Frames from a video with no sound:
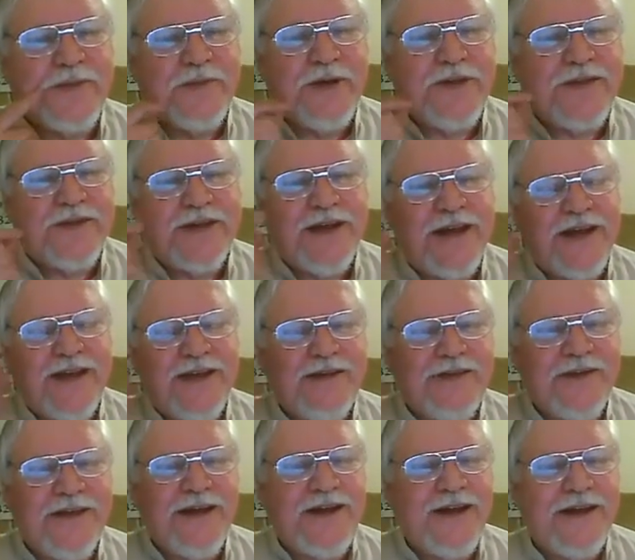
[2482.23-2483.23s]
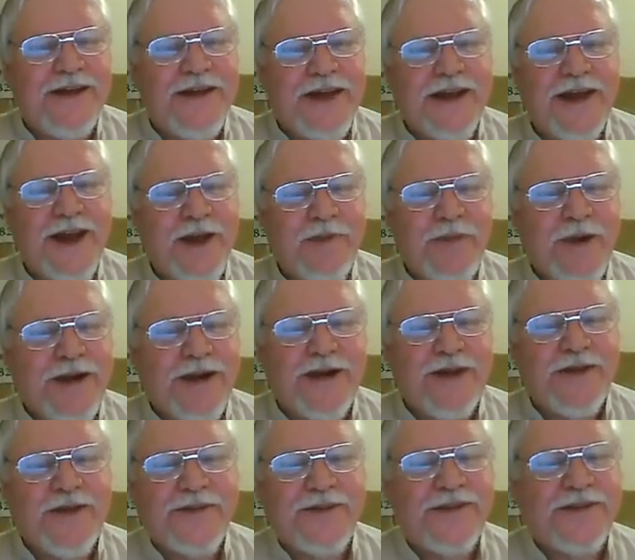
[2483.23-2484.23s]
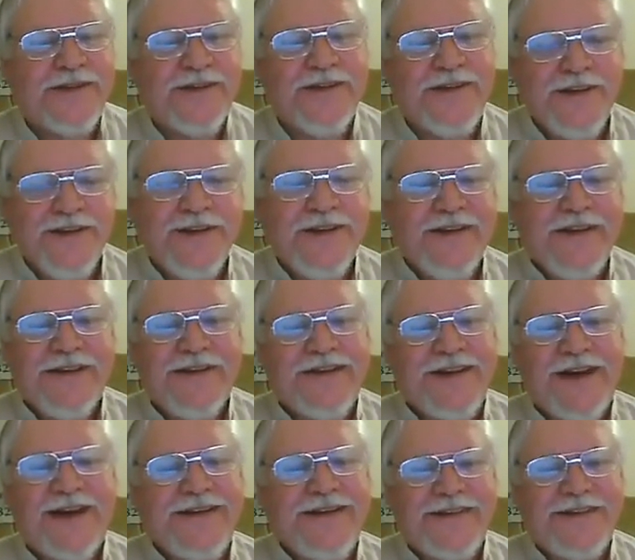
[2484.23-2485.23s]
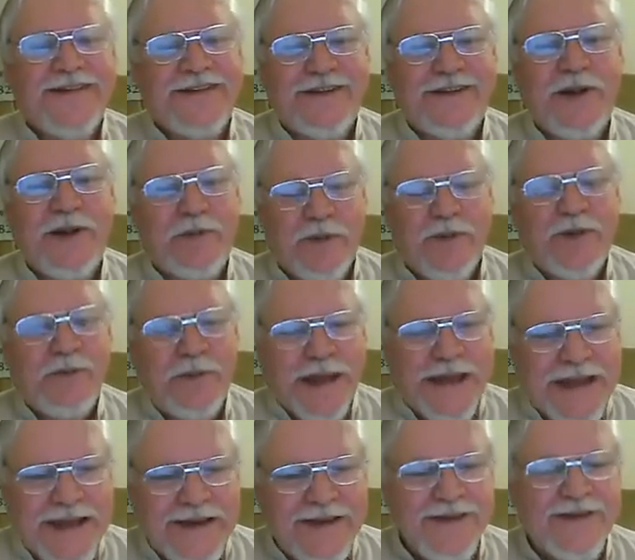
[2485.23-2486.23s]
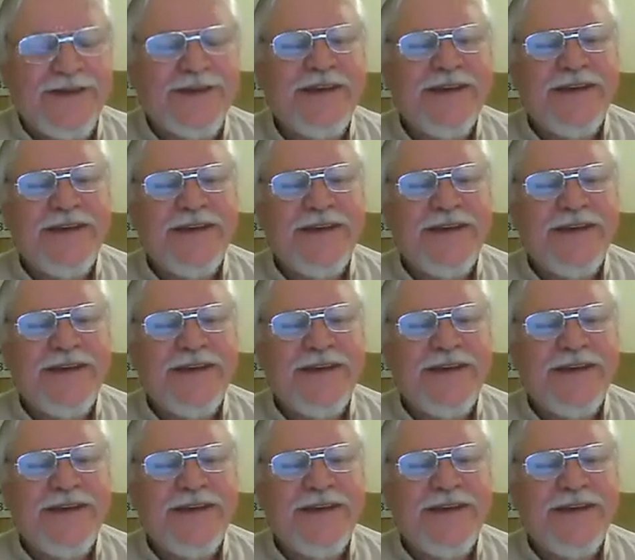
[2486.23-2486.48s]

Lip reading: mustache and eyebrows and size and shape remains,